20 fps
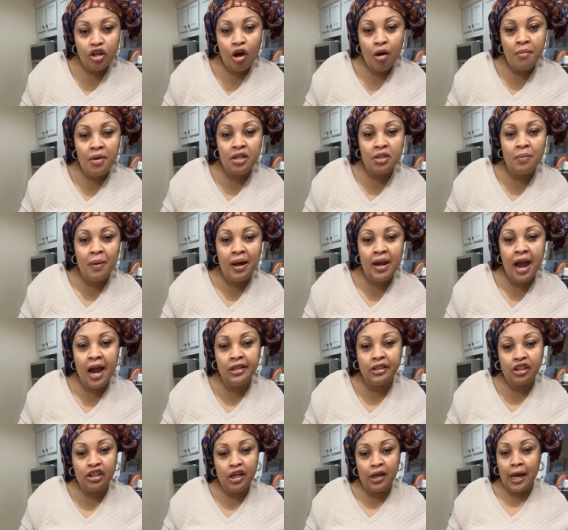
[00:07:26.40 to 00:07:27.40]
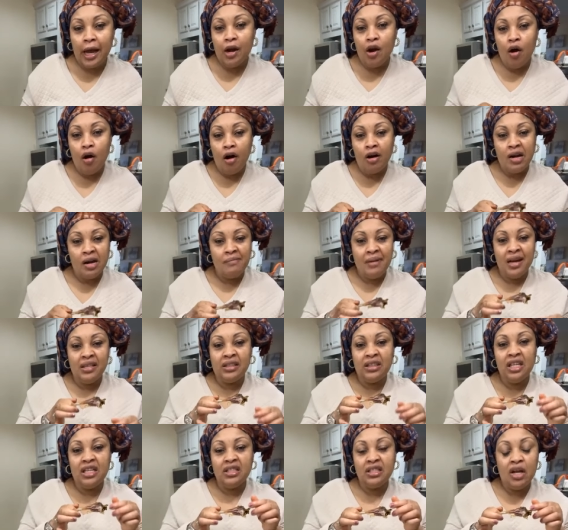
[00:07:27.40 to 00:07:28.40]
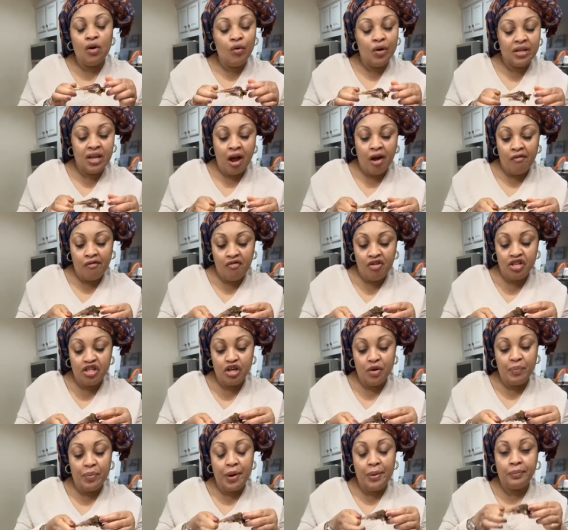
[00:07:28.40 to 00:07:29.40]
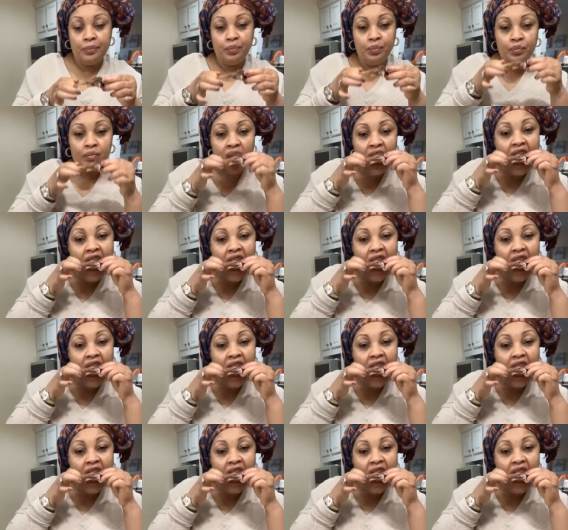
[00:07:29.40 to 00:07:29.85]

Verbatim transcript: So, Miss Barnett, you cannot order my seasoning without free shipping.